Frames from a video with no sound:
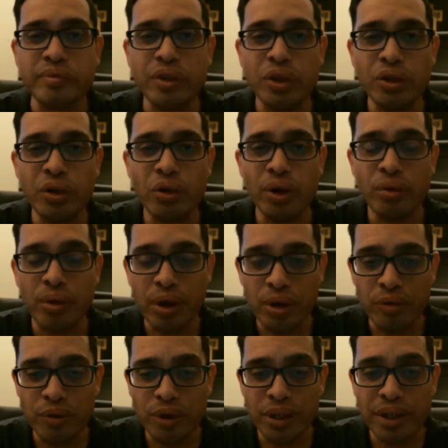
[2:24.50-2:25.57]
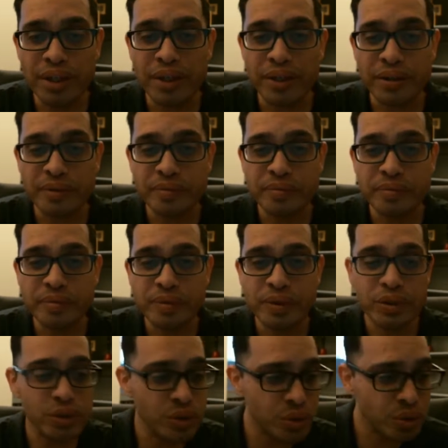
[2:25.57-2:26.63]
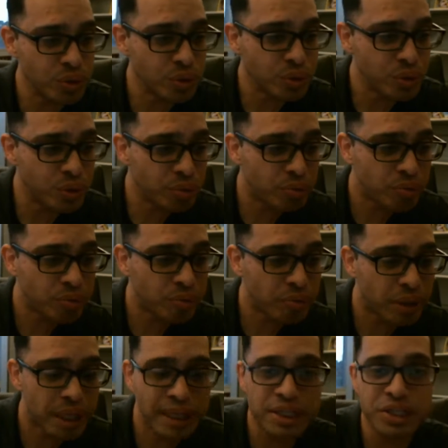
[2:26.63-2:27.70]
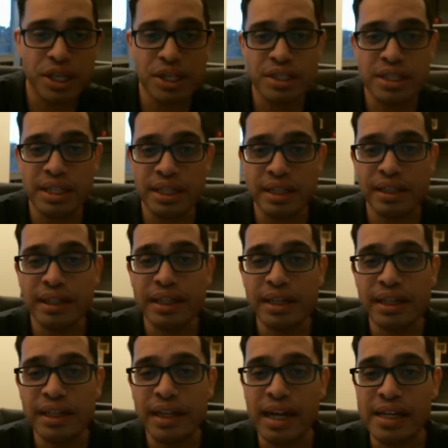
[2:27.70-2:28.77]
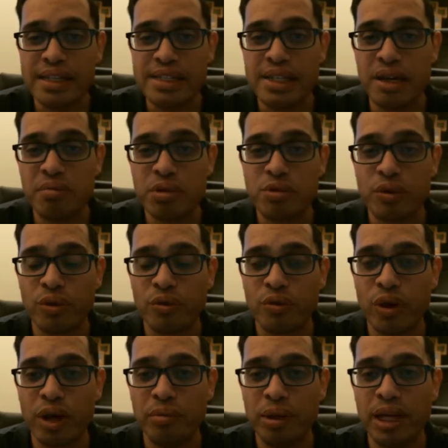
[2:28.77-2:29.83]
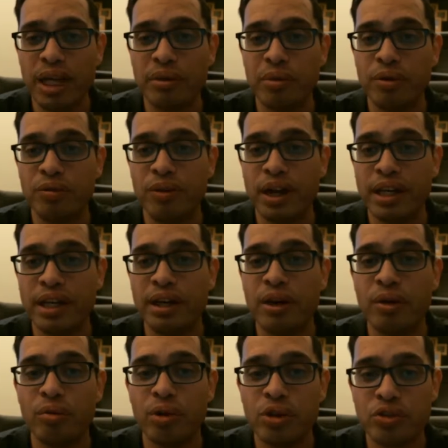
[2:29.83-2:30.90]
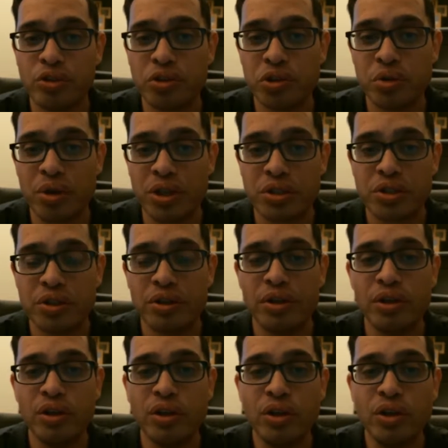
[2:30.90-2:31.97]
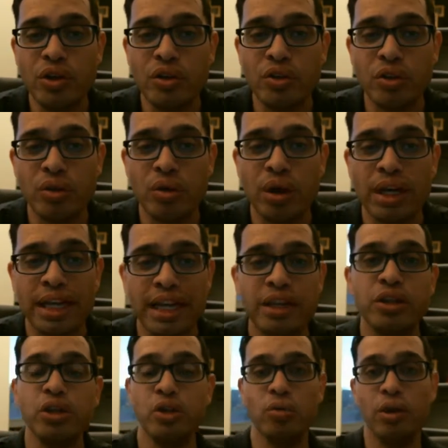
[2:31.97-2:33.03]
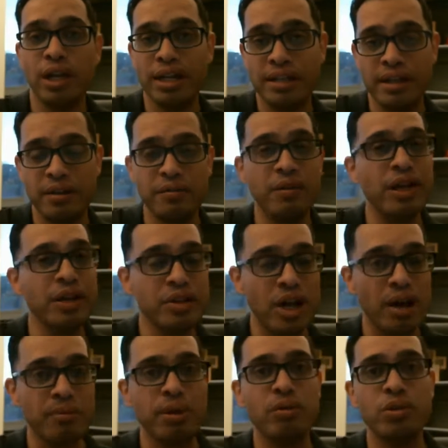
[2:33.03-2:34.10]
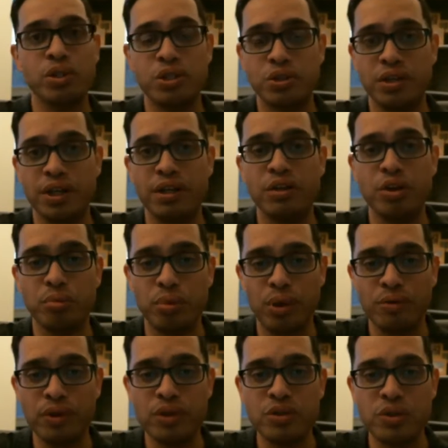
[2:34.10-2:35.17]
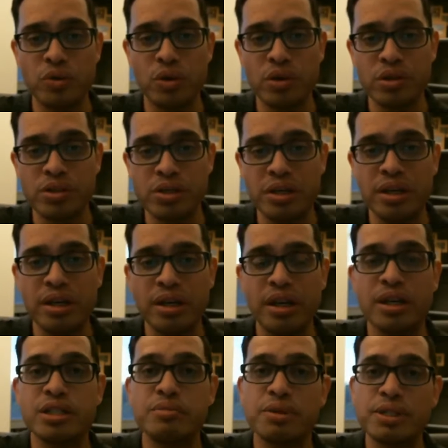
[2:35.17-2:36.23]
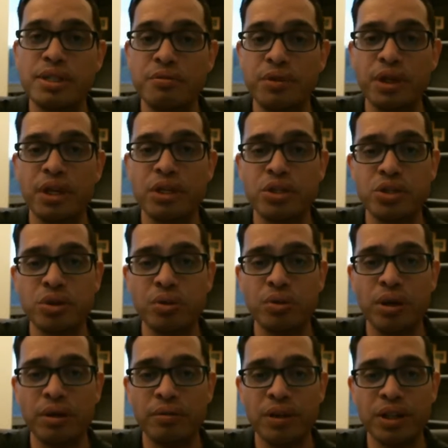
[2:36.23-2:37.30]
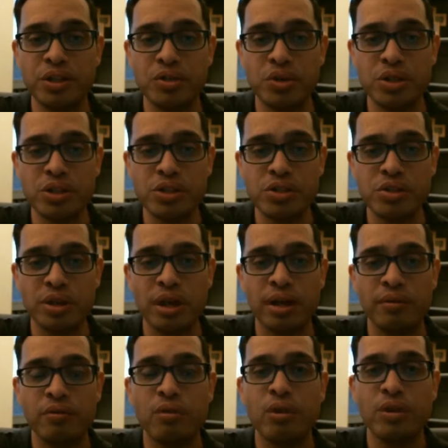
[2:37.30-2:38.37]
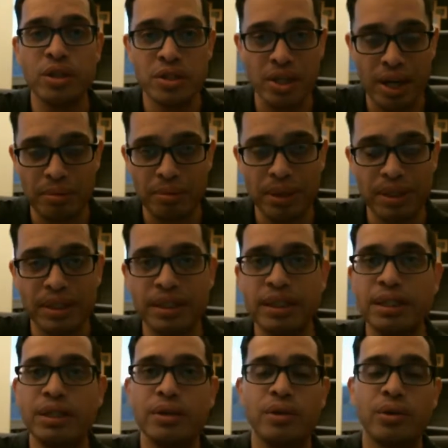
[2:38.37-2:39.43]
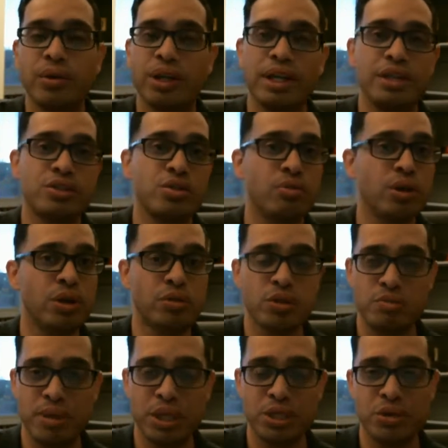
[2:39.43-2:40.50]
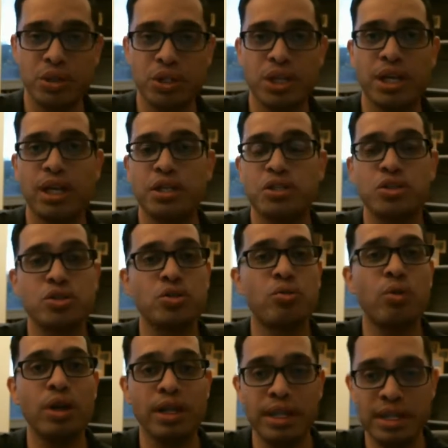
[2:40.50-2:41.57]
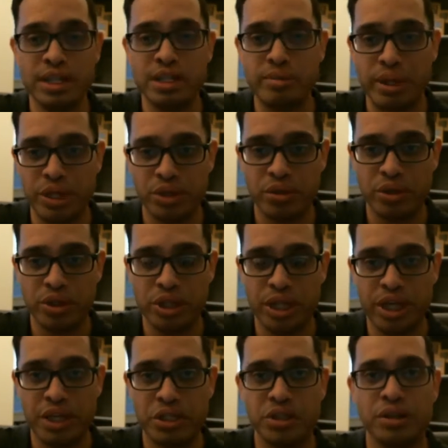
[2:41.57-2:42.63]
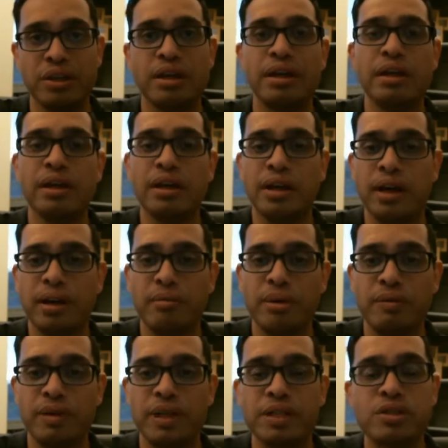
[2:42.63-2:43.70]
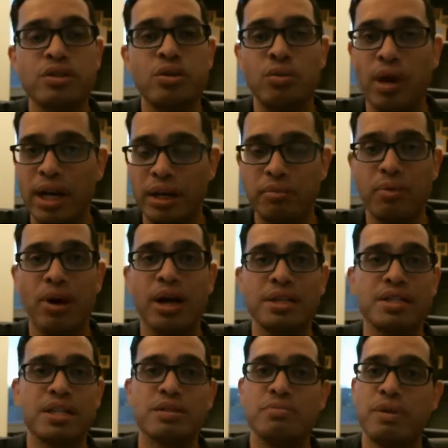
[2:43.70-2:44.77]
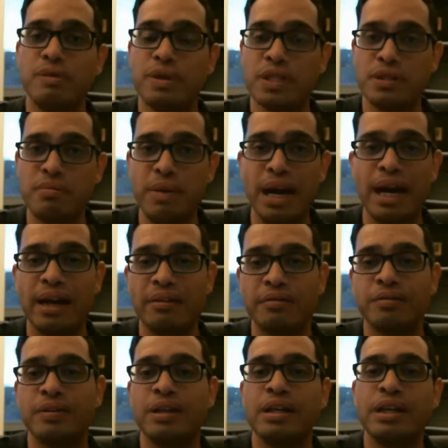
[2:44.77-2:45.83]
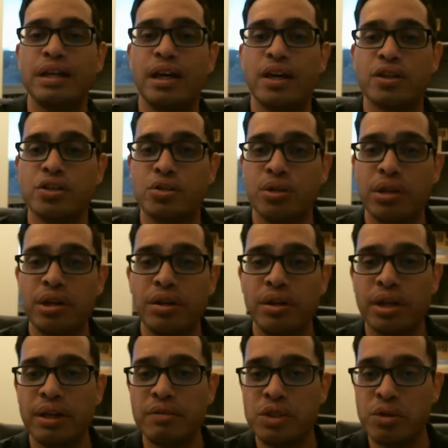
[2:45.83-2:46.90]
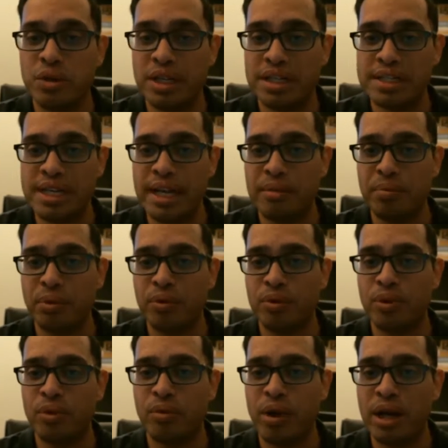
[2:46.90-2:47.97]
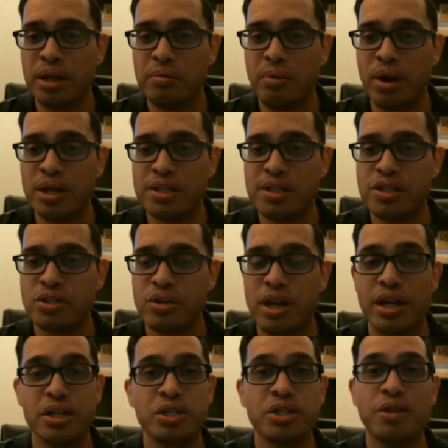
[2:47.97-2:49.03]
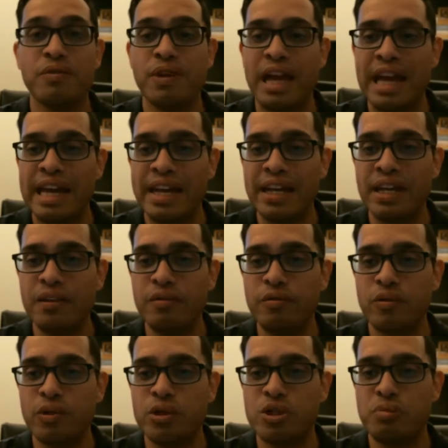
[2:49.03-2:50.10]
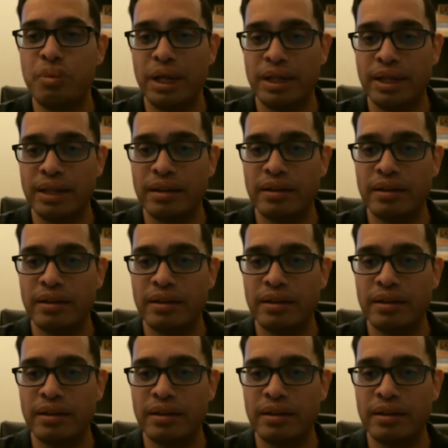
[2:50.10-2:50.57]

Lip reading: going right over here to page 18, guide steps for framing and refining a research question. So again, you want to identify a topic, which you did in your previous course, a specific issue of interest for the topic. Okay, so we know special education, so what in special education? Maybe it's the writing process, maybe it's math. So here it gives you an example, the writing process strategy of editing for spelling,